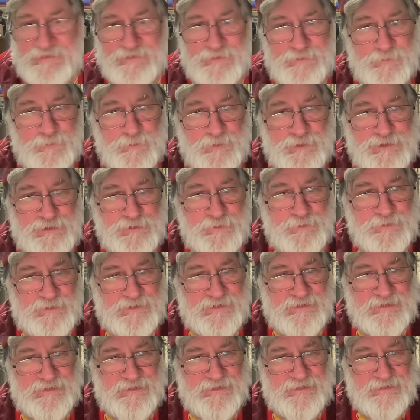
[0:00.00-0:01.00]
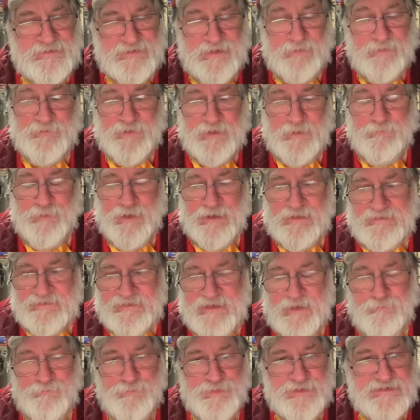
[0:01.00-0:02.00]
to reduce something by
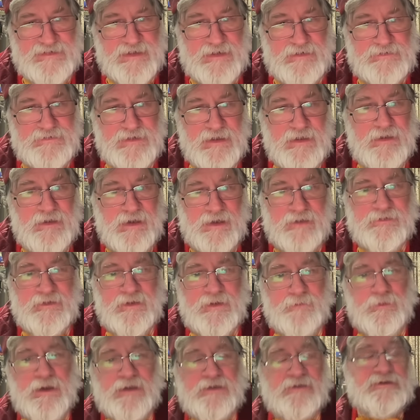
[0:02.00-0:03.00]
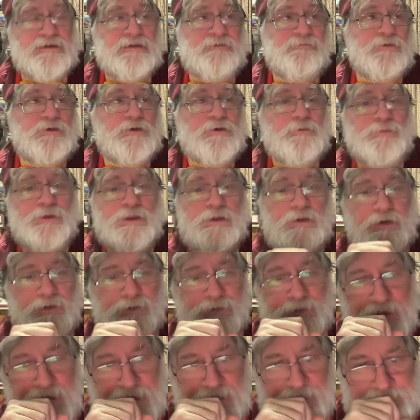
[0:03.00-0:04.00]
10%. I think it might even go
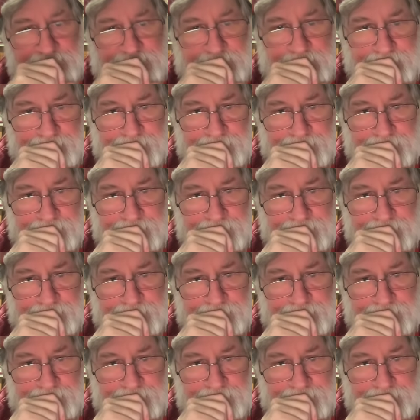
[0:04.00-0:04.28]
beyond that.